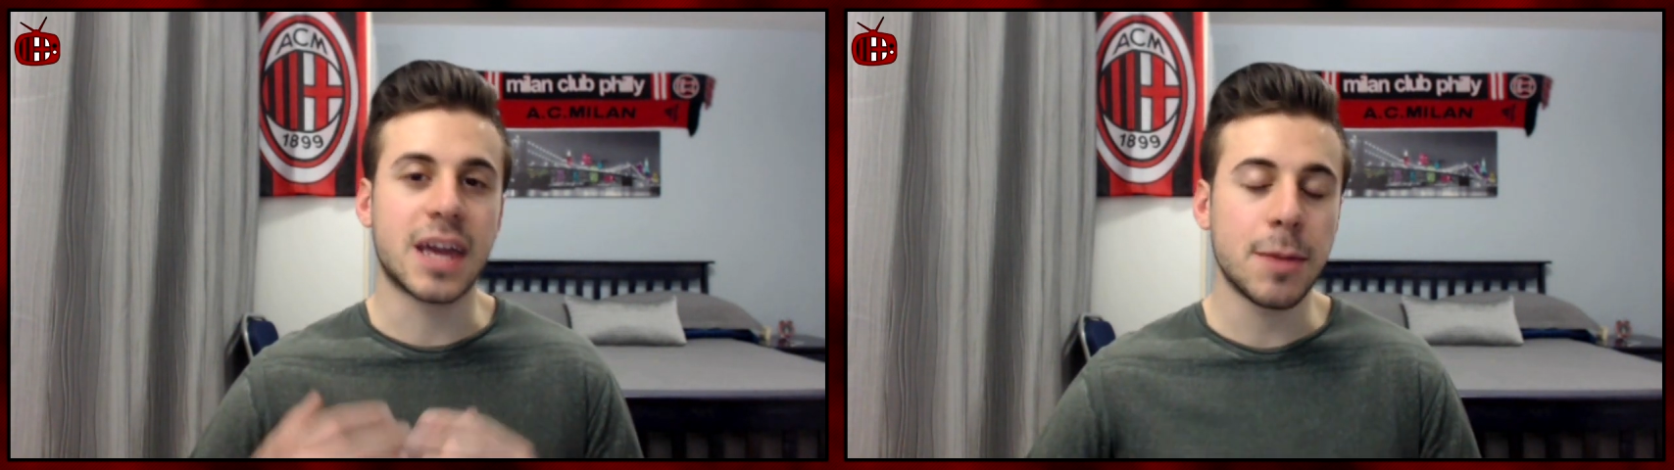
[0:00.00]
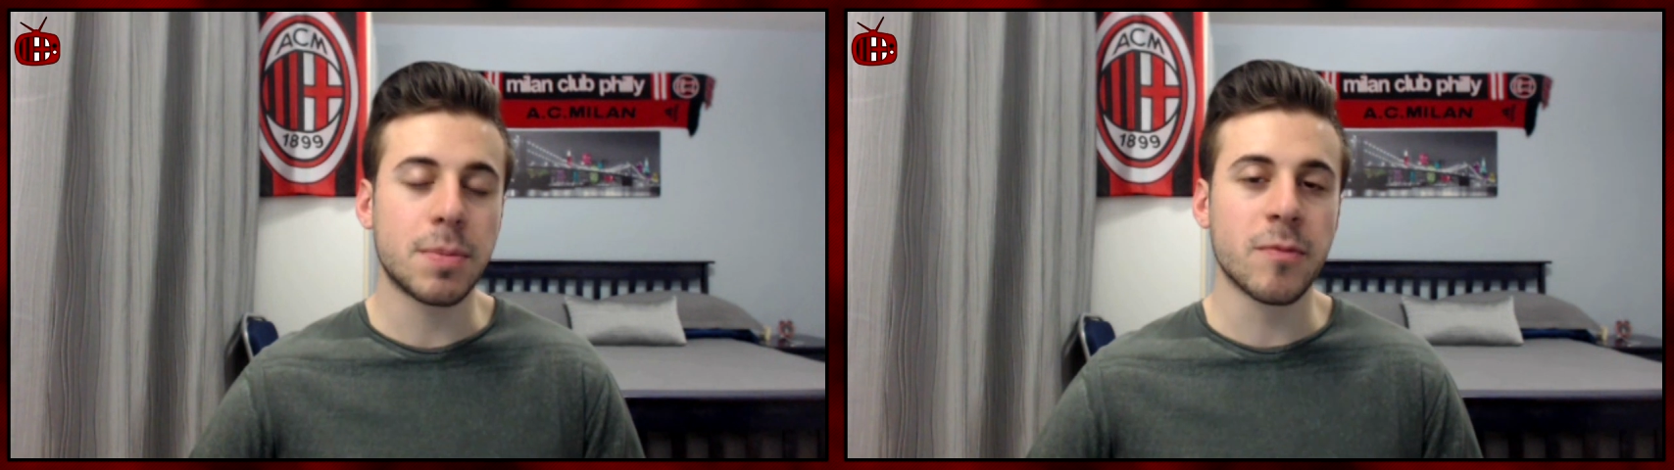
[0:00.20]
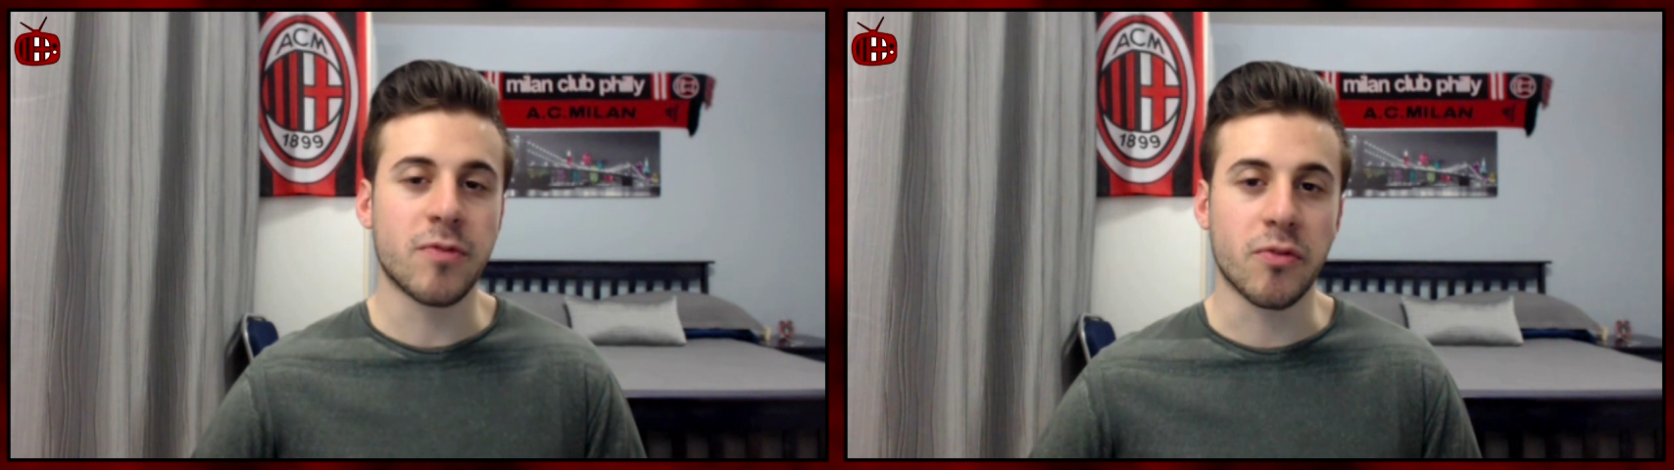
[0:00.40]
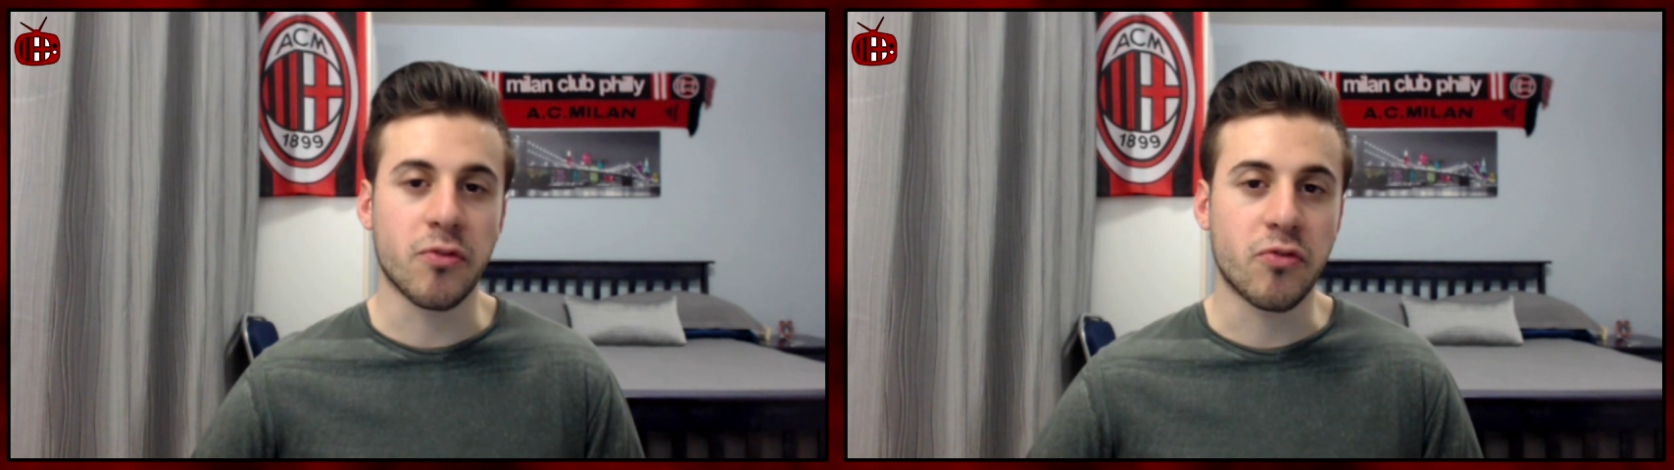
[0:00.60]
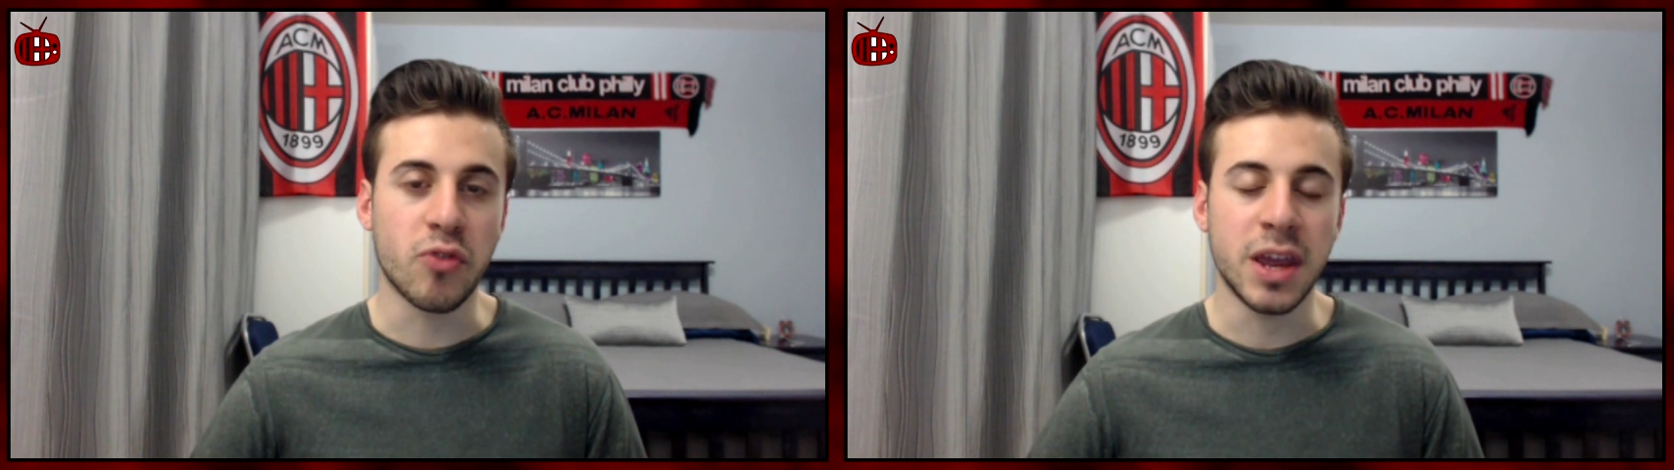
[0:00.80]
keep him for
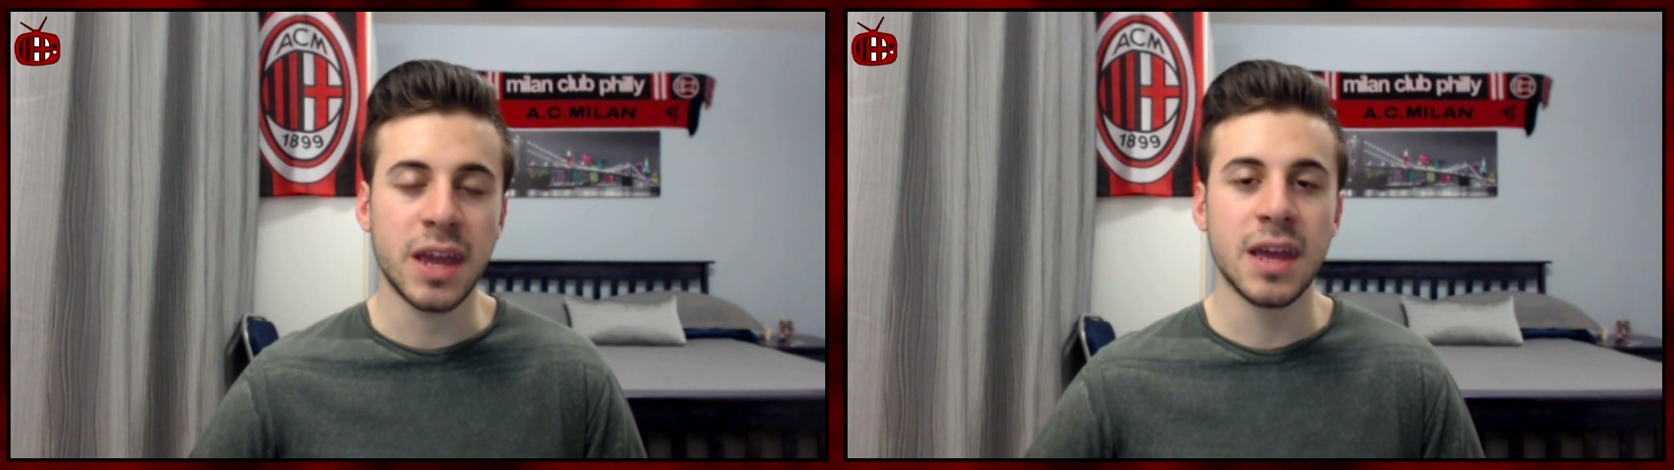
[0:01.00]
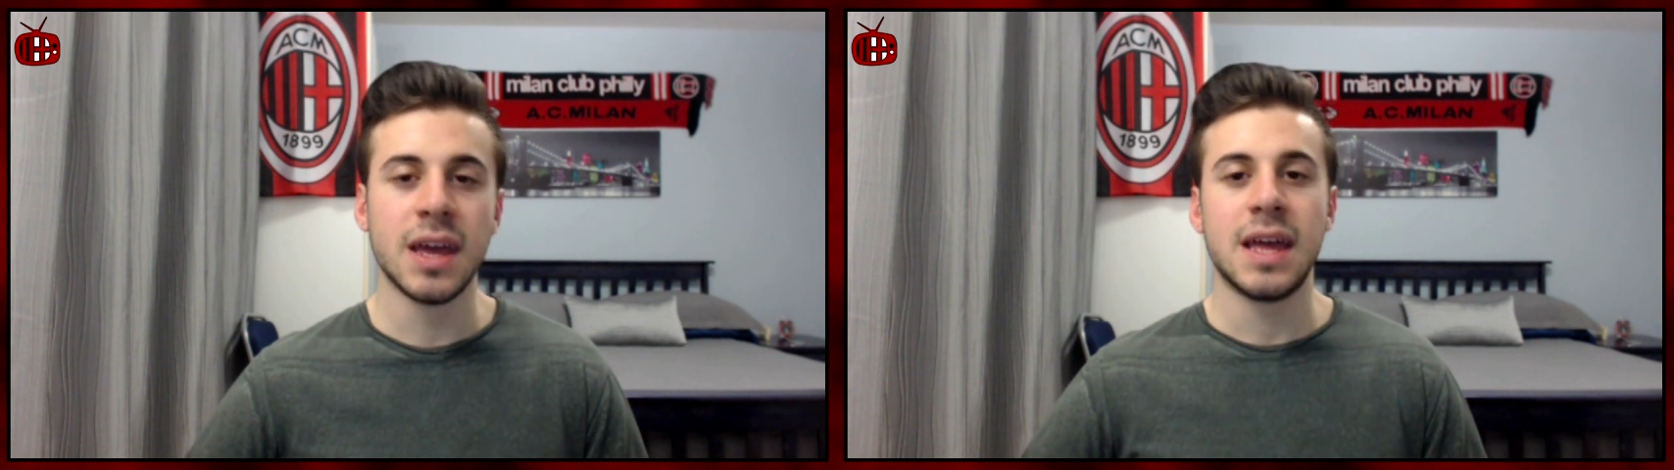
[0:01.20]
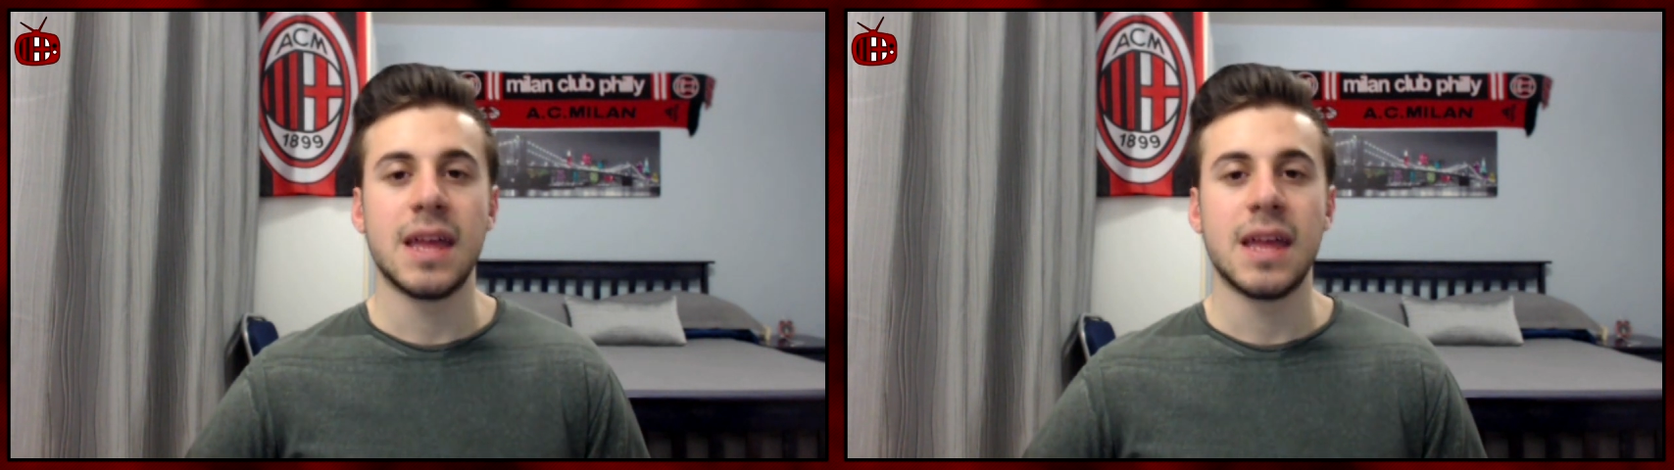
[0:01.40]
free,